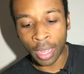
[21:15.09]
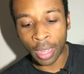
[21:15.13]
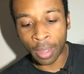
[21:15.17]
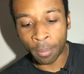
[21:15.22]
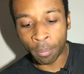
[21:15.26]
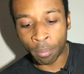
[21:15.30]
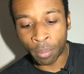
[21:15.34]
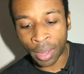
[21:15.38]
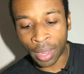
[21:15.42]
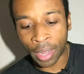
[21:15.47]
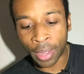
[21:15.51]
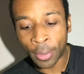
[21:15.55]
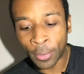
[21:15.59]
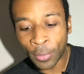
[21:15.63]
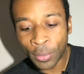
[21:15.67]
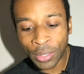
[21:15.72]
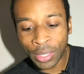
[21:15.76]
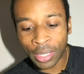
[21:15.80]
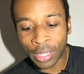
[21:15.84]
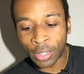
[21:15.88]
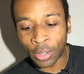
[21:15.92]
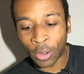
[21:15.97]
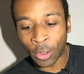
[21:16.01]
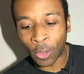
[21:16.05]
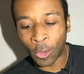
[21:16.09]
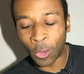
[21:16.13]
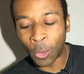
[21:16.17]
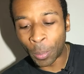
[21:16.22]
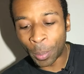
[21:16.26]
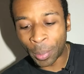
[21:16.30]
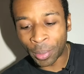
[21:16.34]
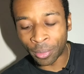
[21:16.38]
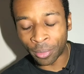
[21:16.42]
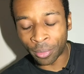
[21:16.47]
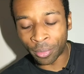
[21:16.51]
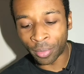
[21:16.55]
abound in
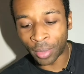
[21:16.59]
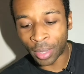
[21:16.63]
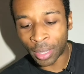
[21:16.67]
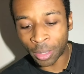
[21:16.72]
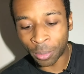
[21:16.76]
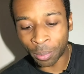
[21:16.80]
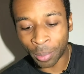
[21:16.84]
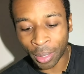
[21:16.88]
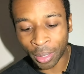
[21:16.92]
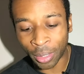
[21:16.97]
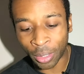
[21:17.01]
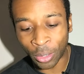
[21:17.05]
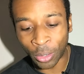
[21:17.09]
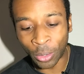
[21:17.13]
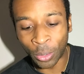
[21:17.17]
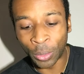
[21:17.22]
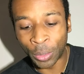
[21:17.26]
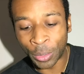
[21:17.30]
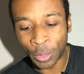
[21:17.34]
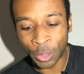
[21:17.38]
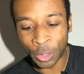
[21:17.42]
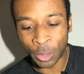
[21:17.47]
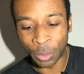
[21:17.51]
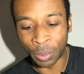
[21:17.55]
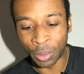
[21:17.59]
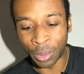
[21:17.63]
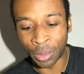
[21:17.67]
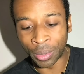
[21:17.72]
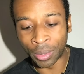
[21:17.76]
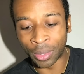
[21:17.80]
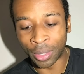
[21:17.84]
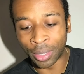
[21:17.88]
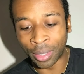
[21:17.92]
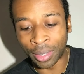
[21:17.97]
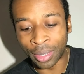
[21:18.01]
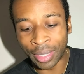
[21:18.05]
hope and faith by the Holy
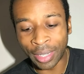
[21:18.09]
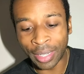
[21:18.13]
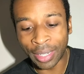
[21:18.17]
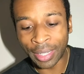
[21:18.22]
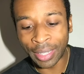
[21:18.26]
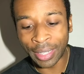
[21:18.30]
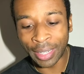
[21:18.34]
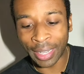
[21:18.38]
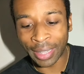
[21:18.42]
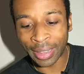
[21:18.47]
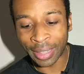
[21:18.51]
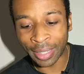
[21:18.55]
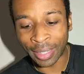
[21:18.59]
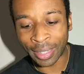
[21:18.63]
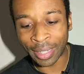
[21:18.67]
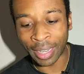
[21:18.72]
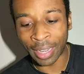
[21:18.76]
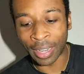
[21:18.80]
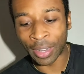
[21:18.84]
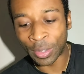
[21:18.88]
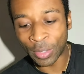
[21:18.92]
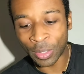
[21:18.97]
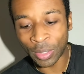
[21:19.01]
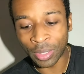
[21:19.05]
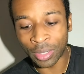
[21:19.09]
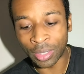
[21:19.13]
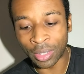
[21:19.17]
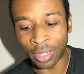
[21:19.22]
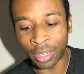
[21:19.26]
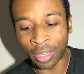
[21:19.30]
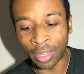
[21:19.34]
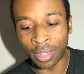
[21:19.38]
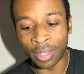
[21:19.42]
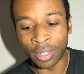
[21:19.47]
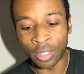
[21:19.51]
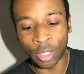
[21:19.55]
Spirit, the leading and the
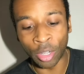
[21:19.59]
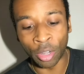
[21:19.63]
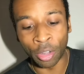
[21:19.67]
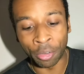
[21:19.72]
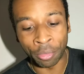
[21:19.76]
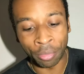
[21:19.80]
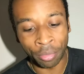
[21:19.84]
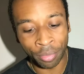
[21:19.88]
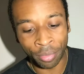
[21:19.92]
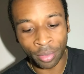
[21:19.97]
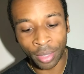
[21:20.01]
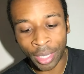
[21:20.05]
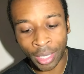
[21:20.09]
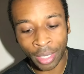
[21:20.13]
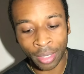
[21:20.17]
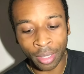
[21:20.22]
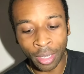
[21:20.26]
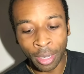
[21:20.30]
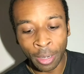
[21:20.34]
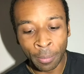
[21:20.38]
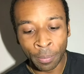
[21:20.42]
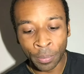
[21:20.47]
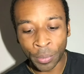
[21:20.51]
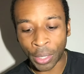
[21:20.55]
counseling us on faith.